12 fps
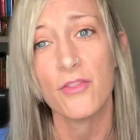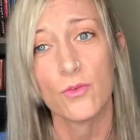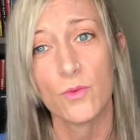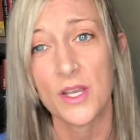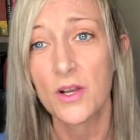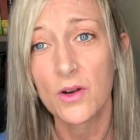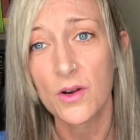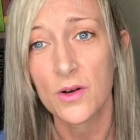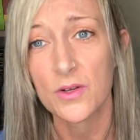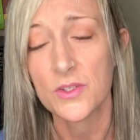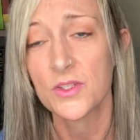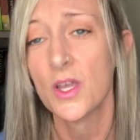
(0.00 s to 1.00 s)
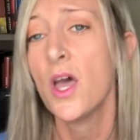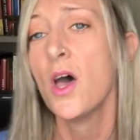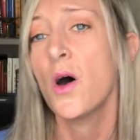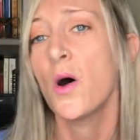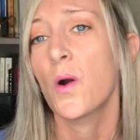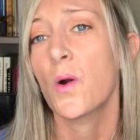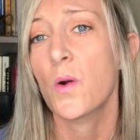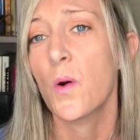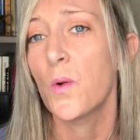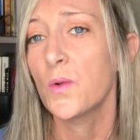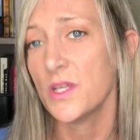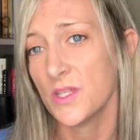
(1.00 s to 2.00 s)
three girls her
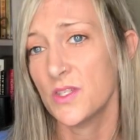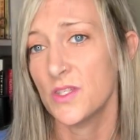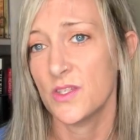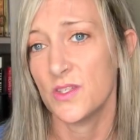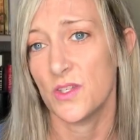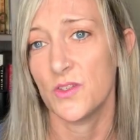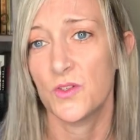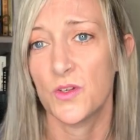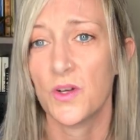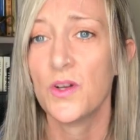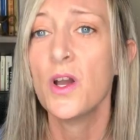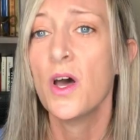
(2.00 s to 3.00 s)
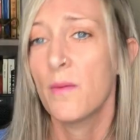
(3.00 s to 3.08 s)
oldest sister,